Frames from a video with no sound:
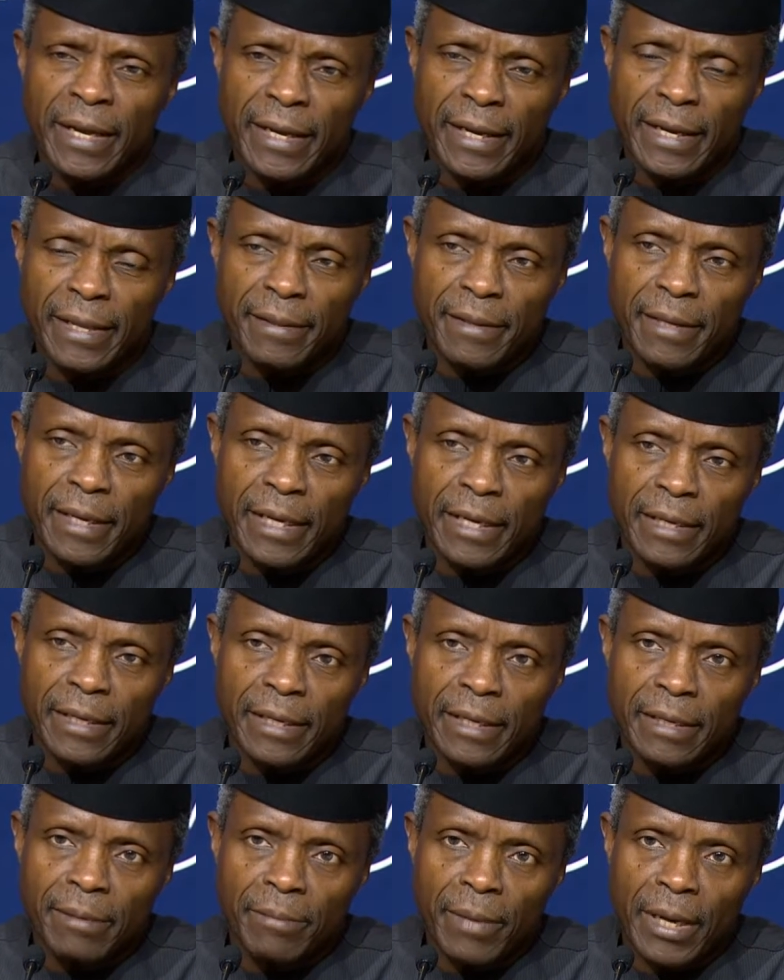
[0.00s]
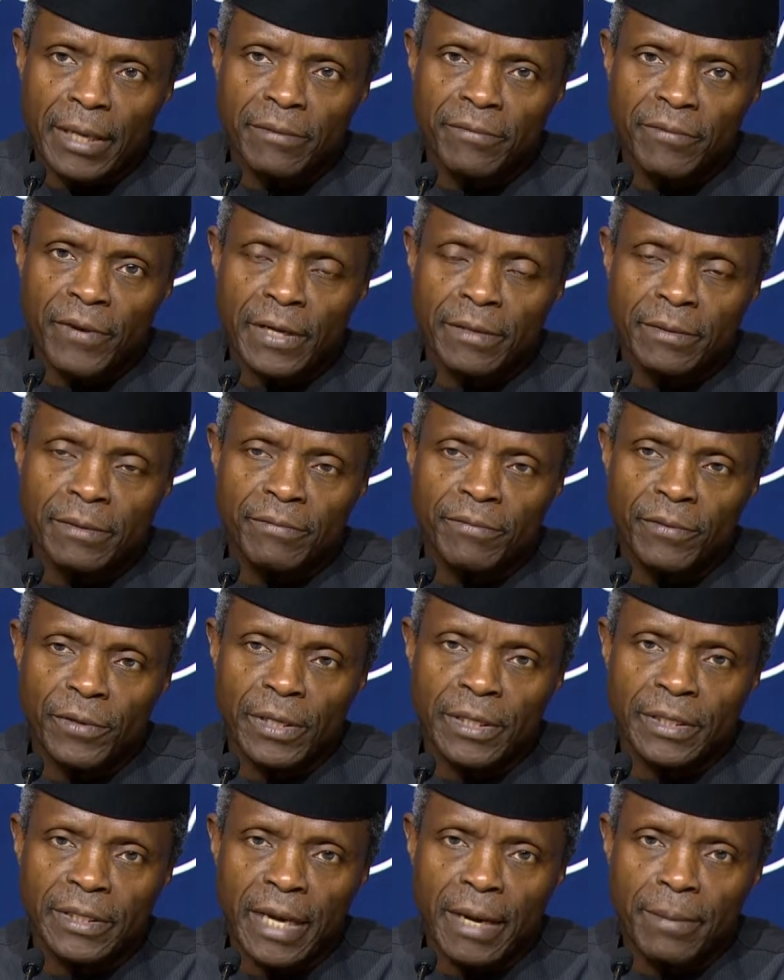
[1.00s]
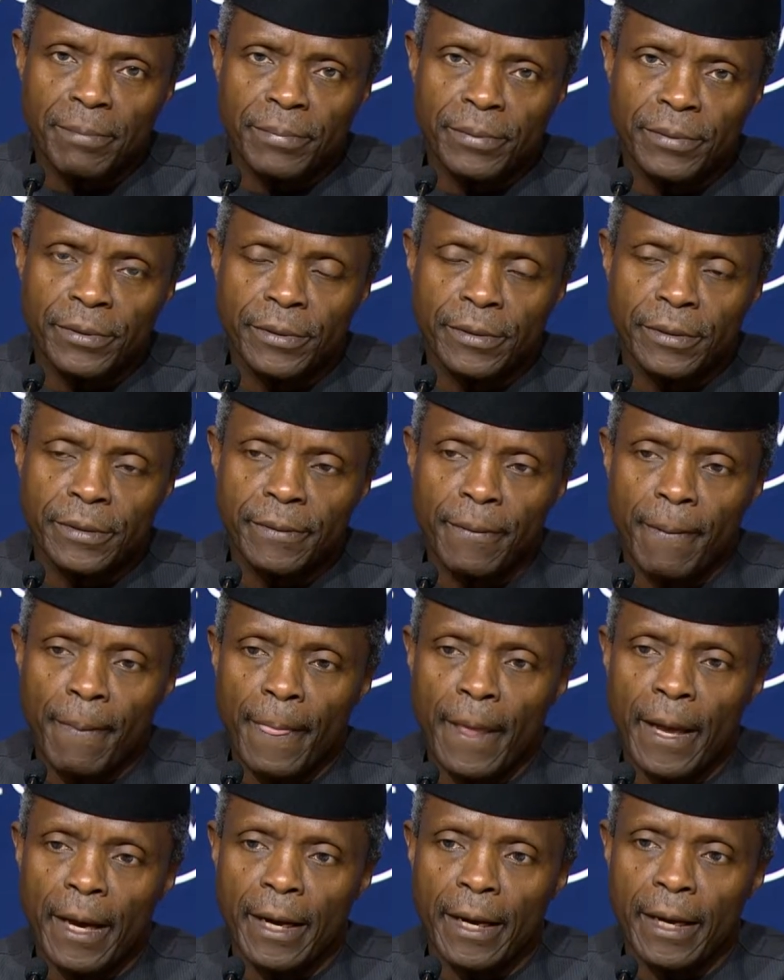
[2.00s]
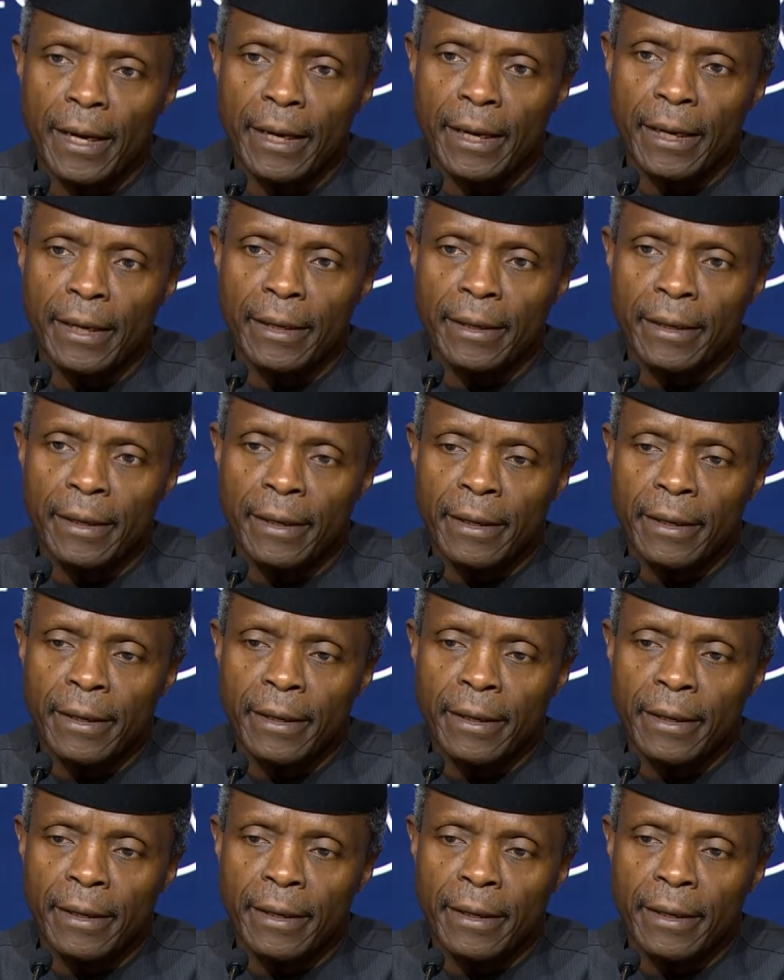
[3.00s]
In in, in manufacturing, for example, uh,